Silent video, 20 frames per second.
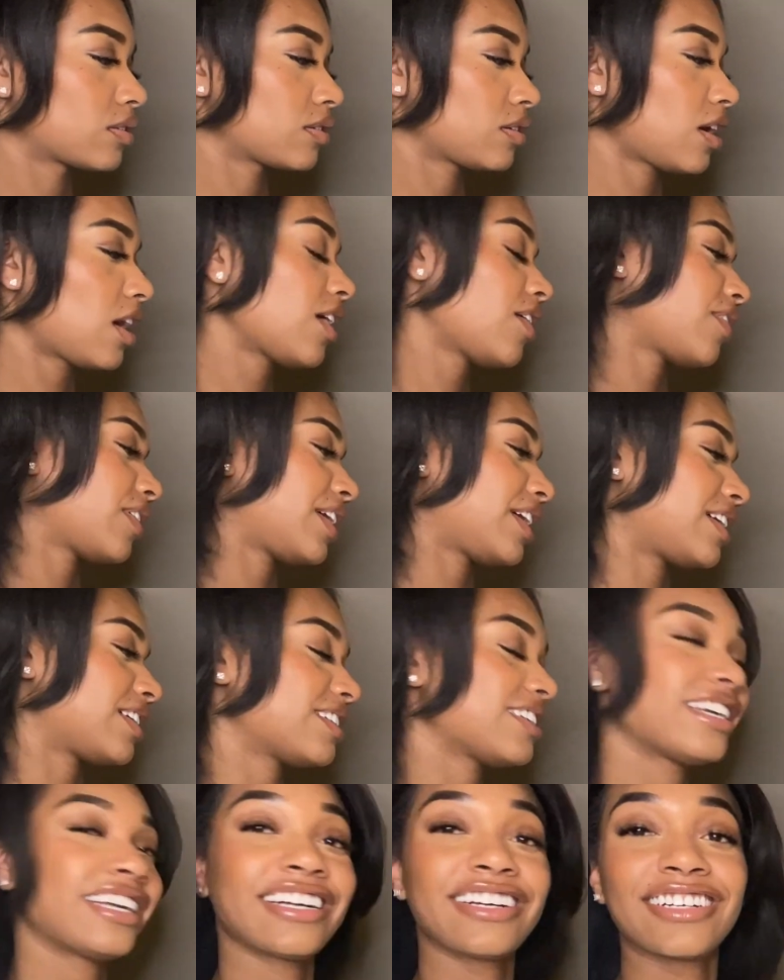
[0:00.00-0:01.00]
Oh,
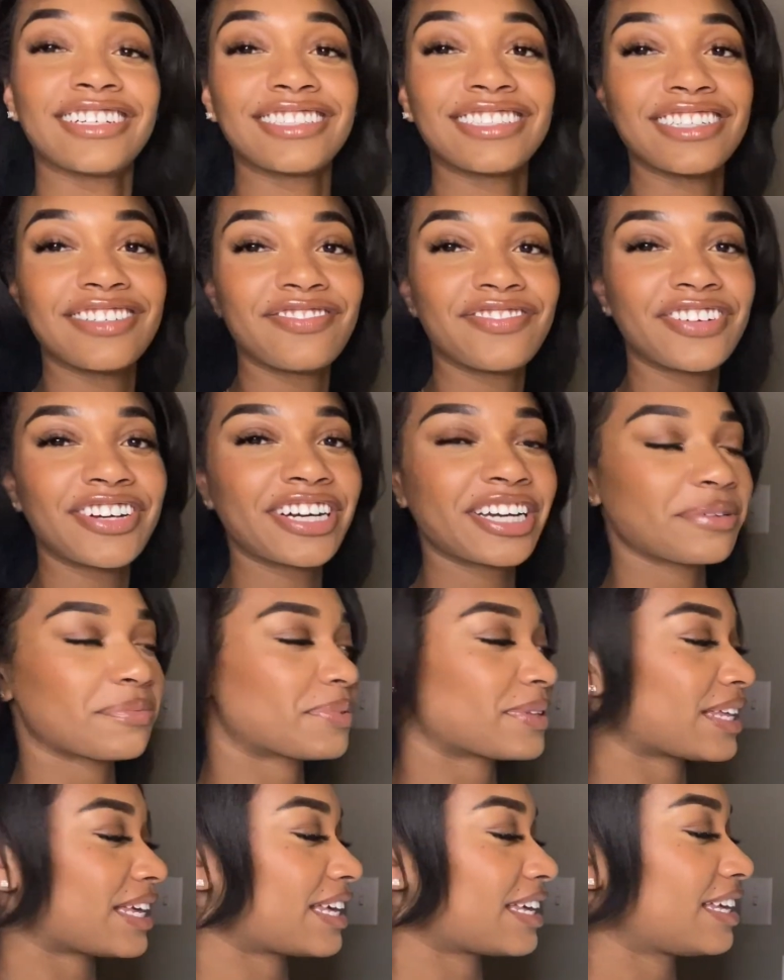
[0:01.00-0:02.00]
here is the inverted
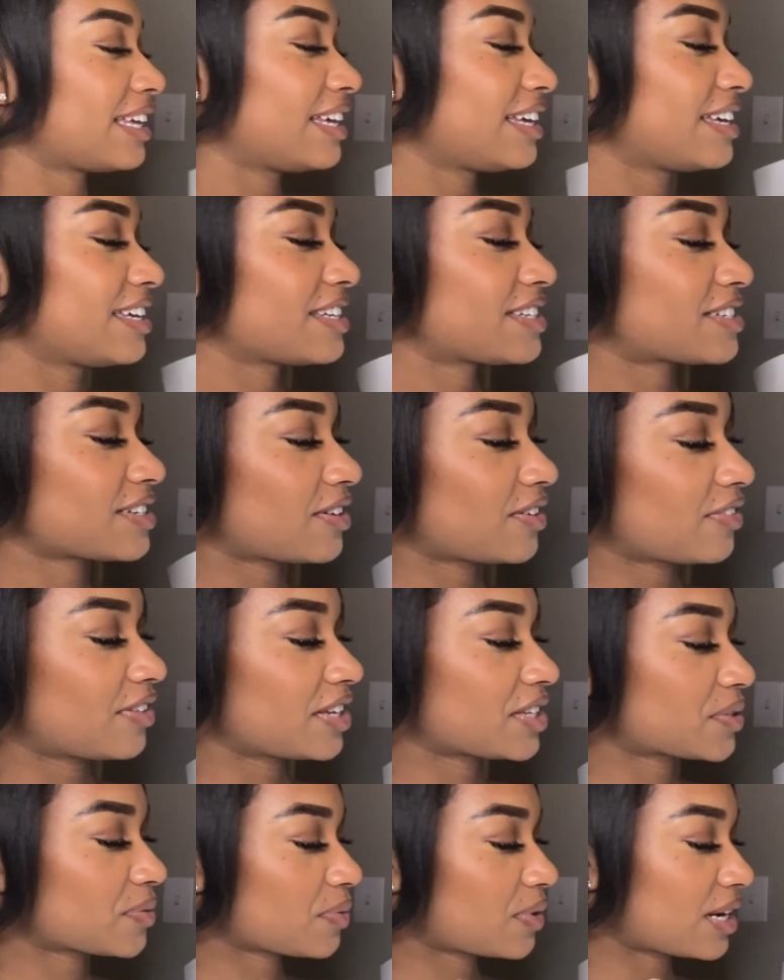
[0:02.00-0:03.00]
pleat. So
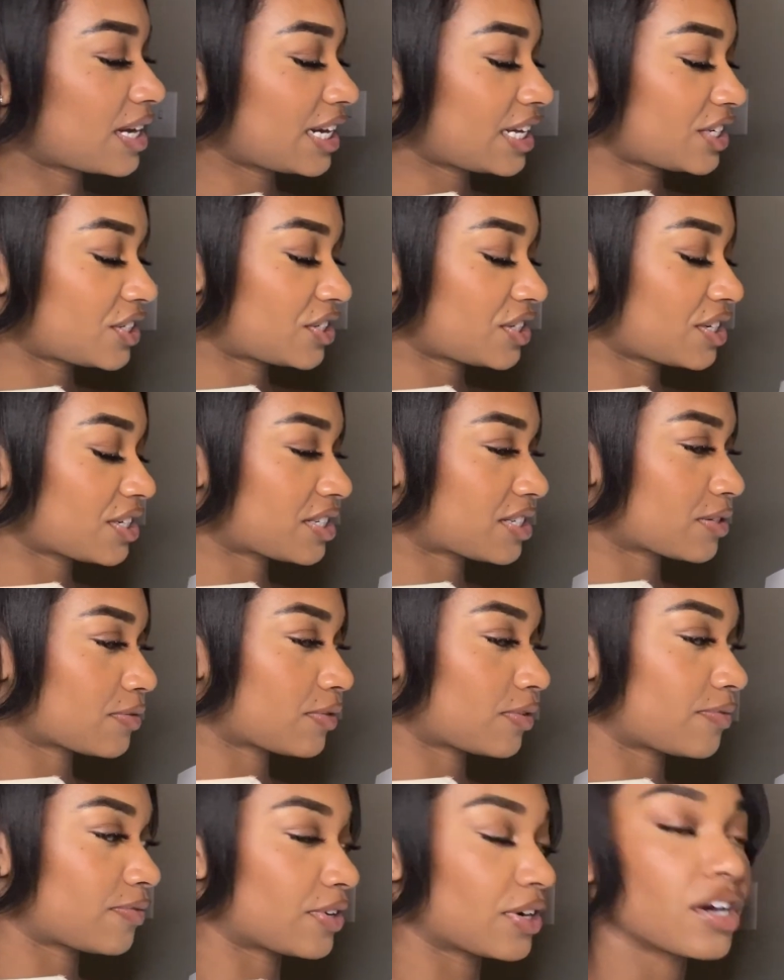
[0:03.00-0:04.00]
this one is just the
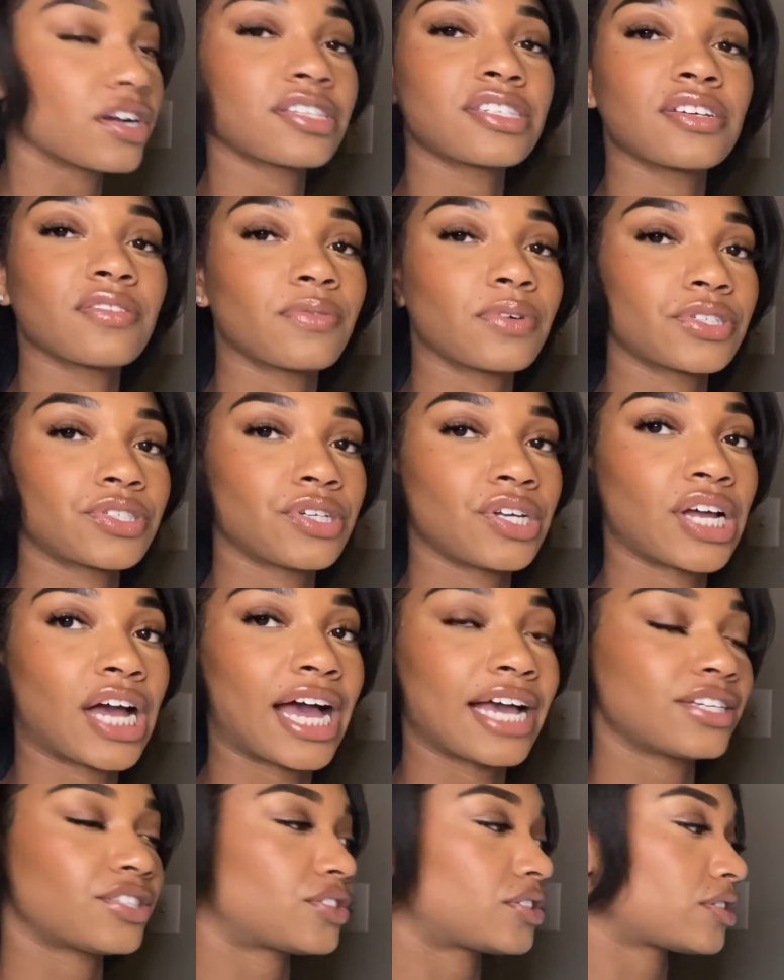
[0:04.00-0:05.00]
reverse of what you
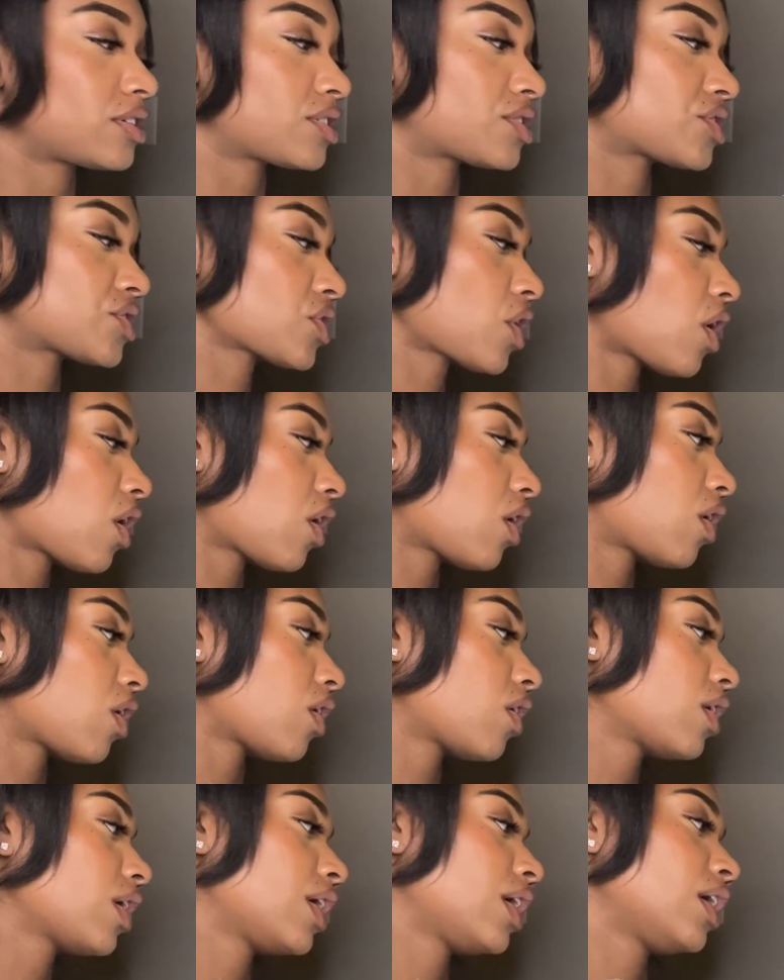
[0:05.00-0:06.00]
guys just saw.